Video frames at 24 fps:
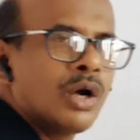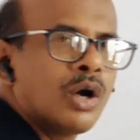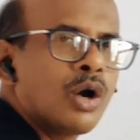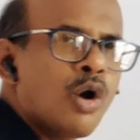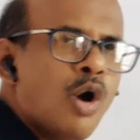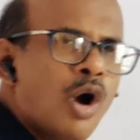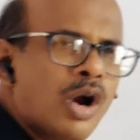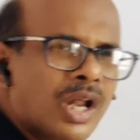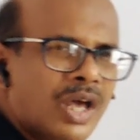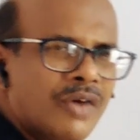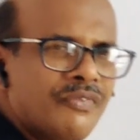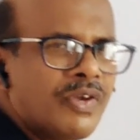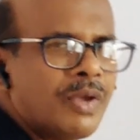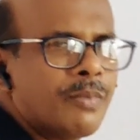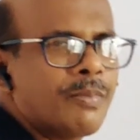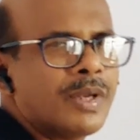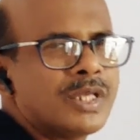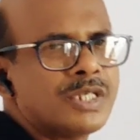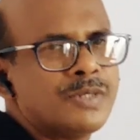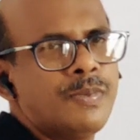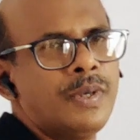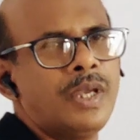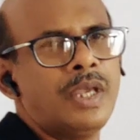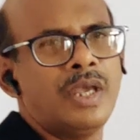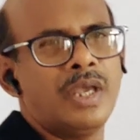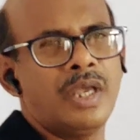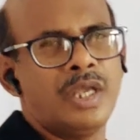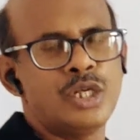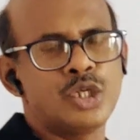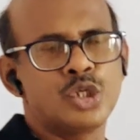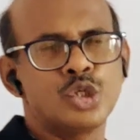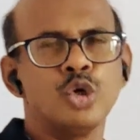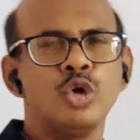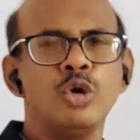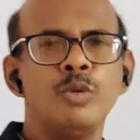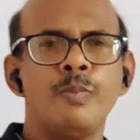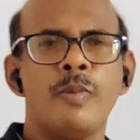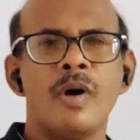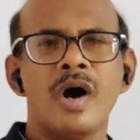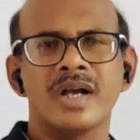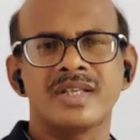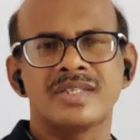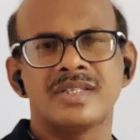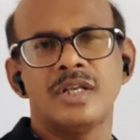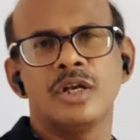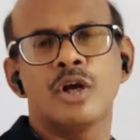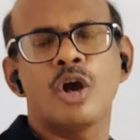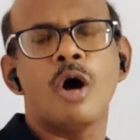cot of A plus B. In
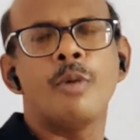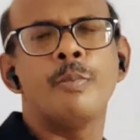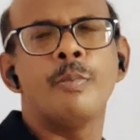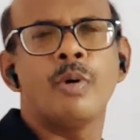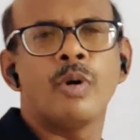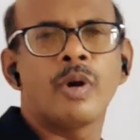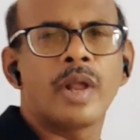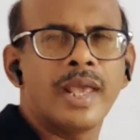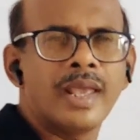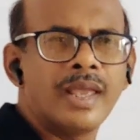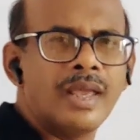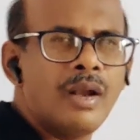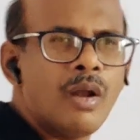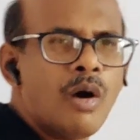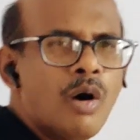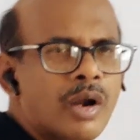toolbox, in compound angle,